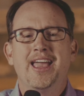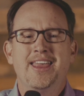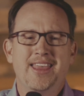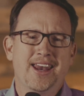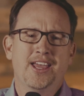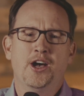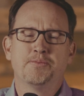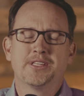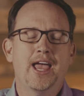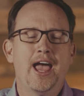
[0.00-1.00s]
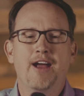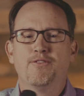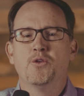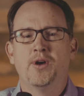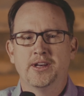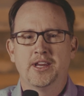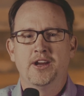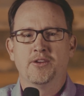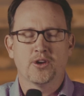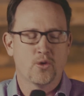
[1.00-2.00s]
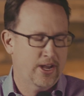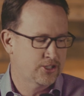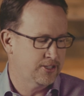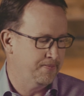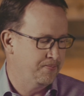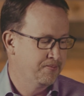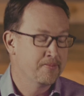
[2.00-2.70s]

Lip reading: and that helps everyone to hear the question.